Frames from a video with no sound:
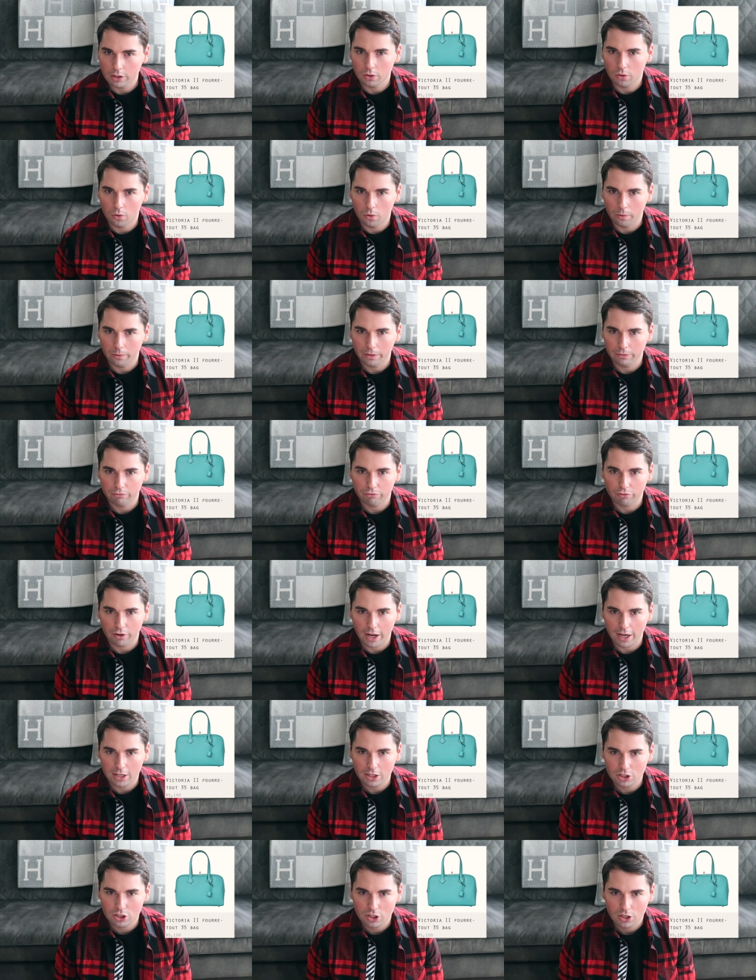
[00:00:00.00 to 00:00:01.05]
it all in
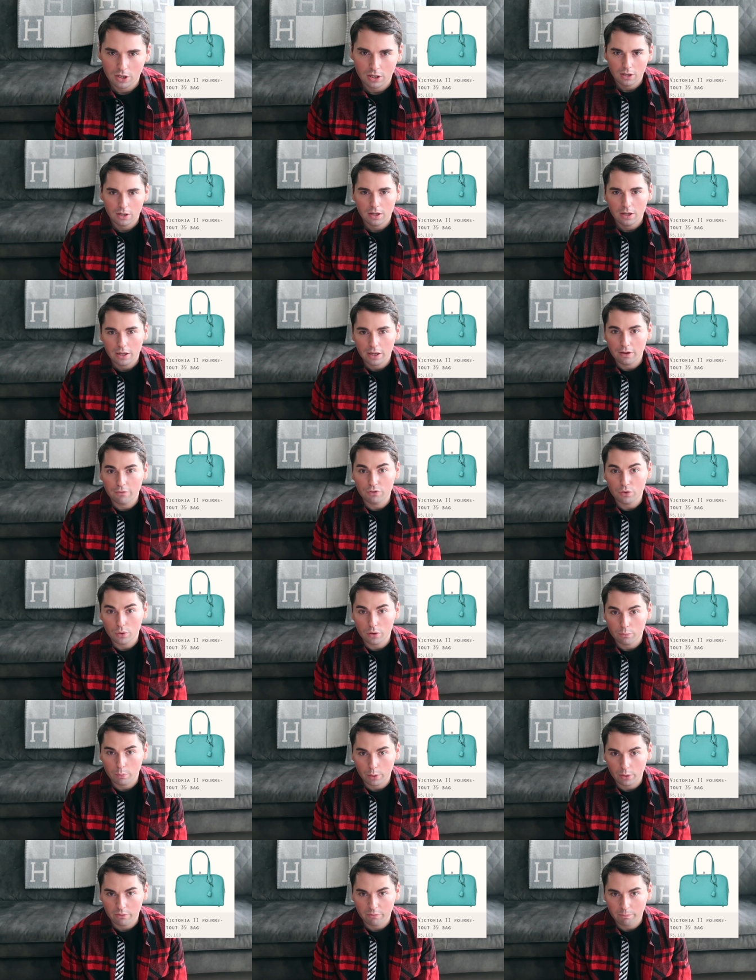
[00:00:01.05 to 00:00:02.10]
French. If you're
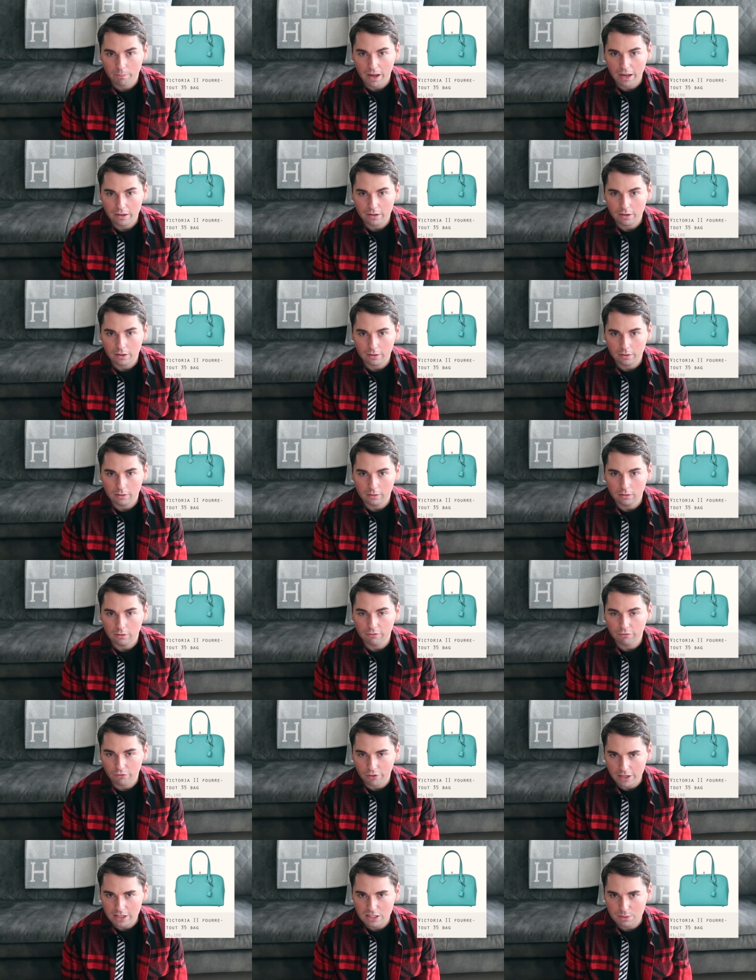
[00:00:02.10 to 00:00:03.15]
one of my
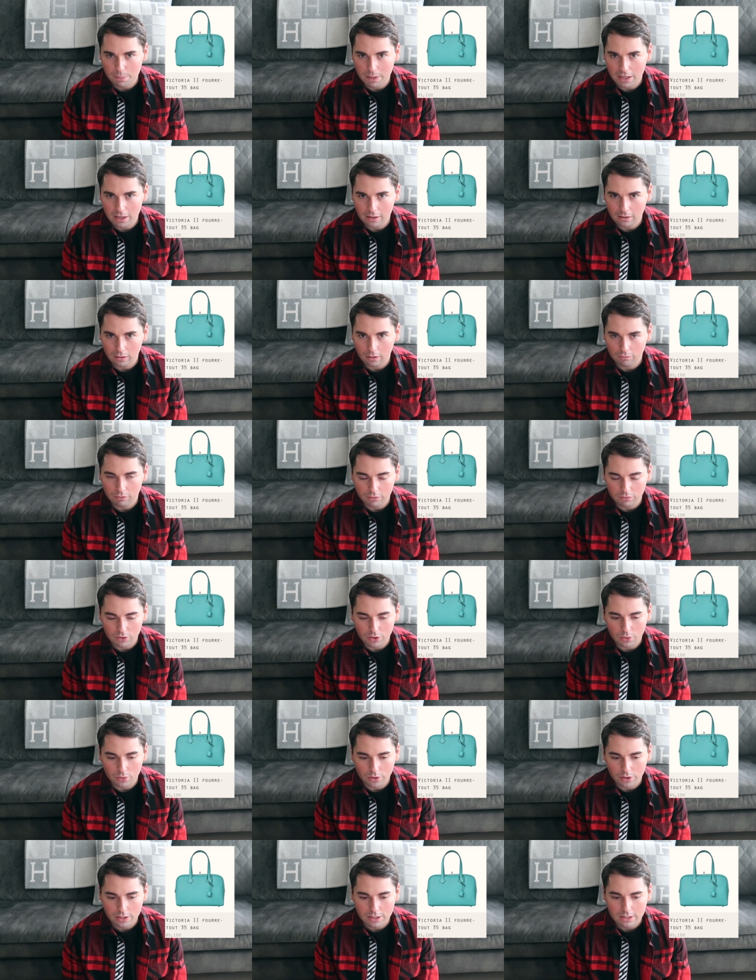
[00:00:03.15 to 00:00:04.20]
French speaking lovely
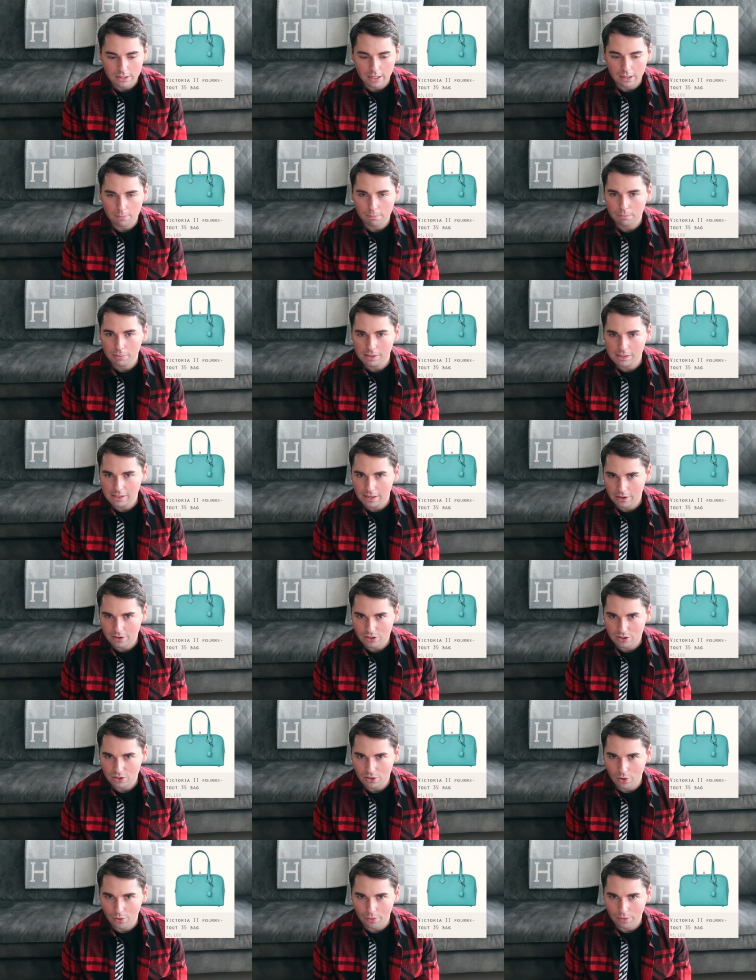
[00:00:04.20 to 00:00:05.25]
viewers, then please let us
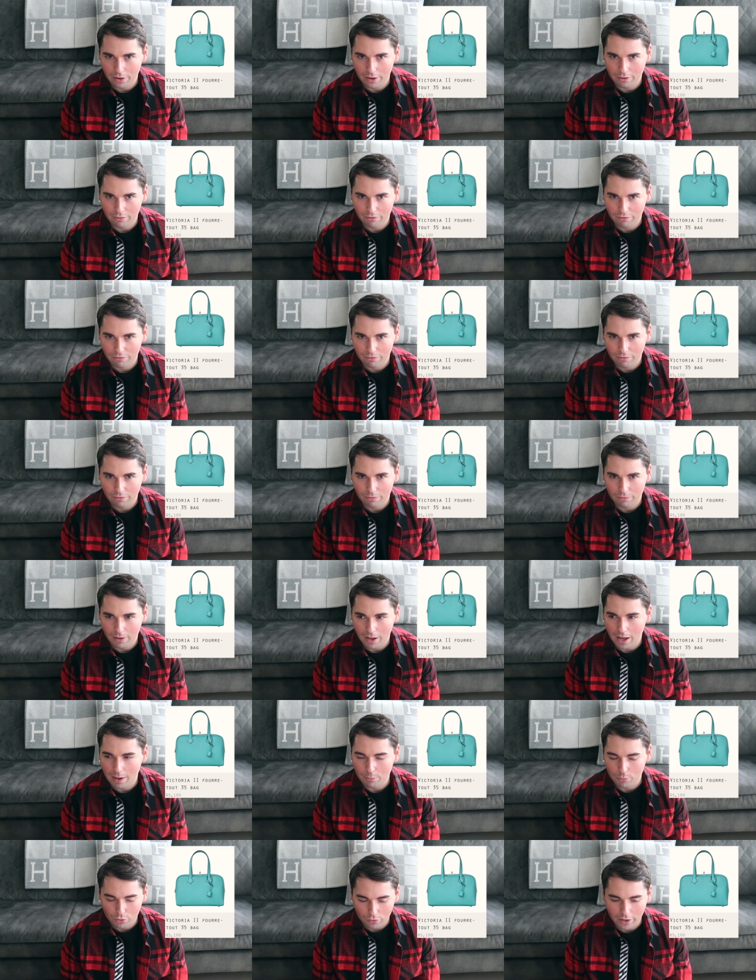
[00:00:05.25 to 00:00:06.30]
know if
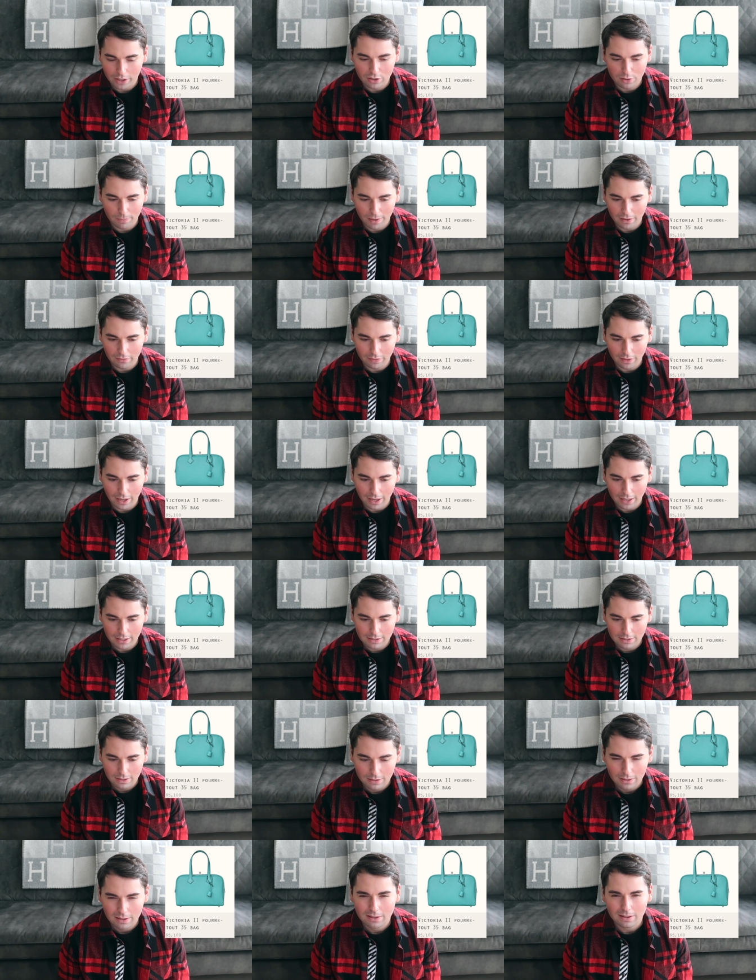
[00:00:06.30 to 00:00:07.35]
I'm correct about that.
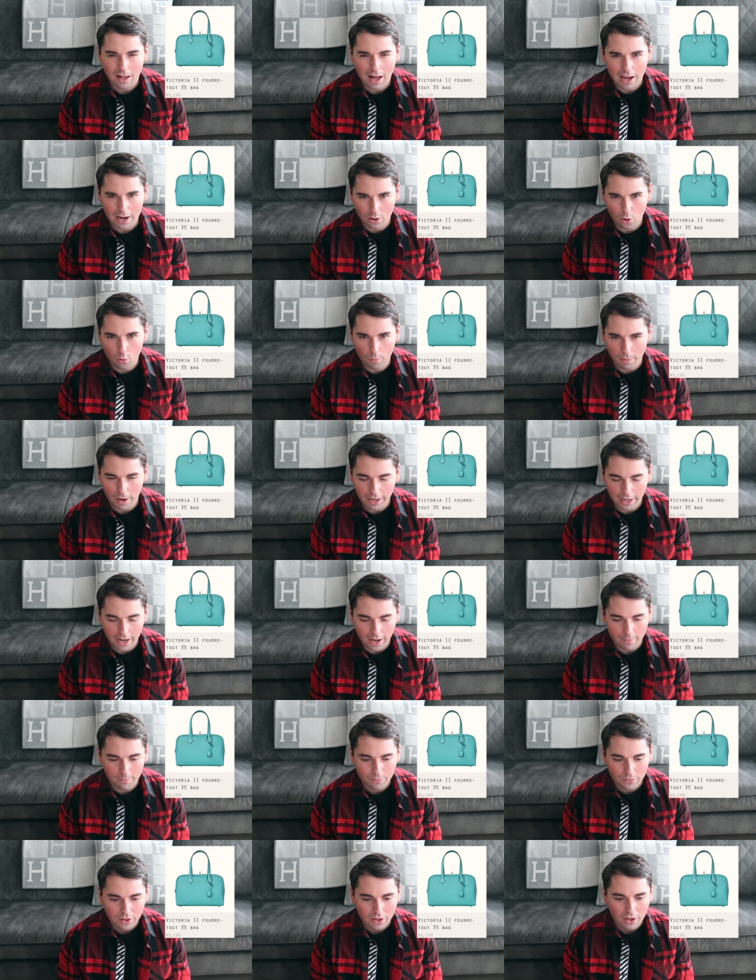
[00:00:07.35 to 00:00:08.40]
I hope I
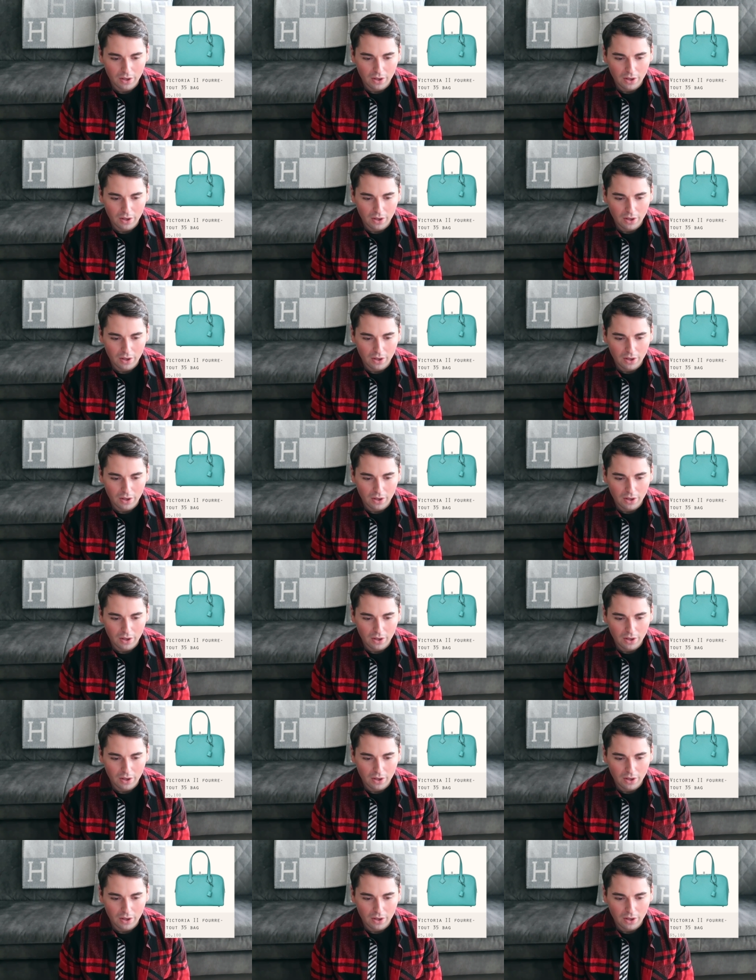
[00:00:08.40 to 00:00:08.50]
am.